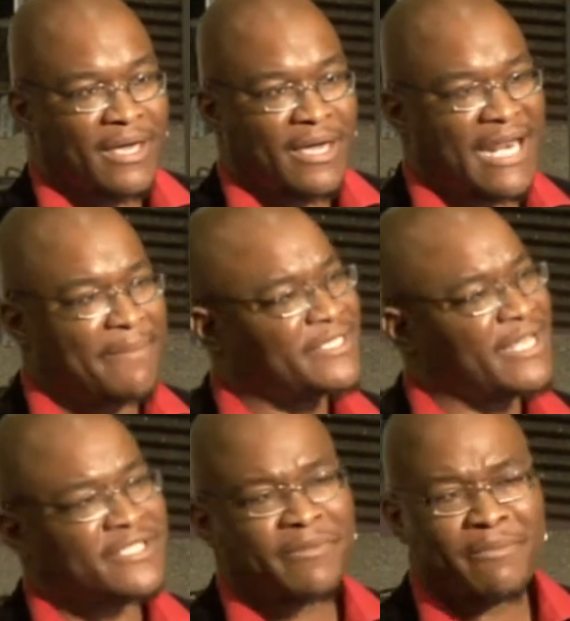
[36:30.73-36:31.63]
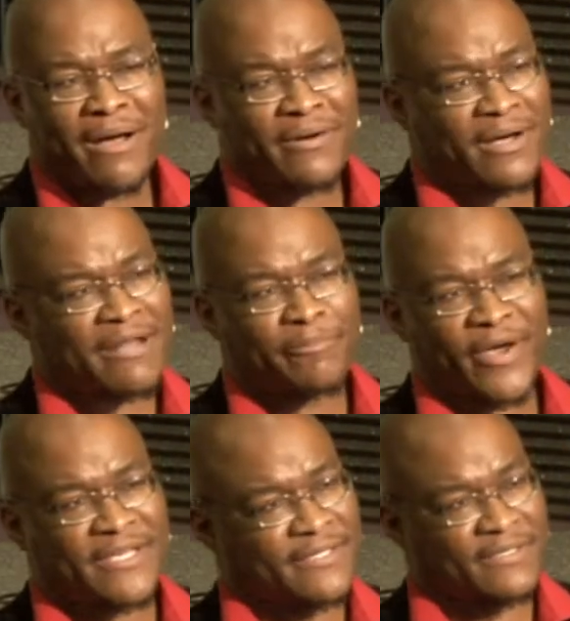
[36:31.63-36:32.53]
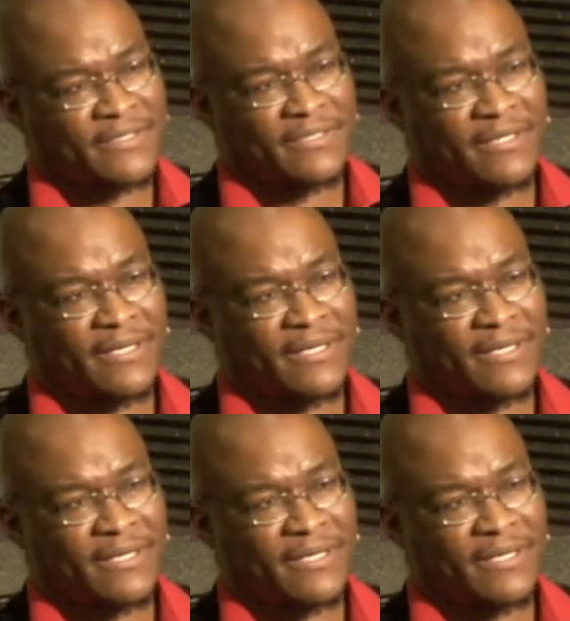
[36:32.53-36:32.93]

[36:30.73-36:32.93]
And let me tell you something about God's presence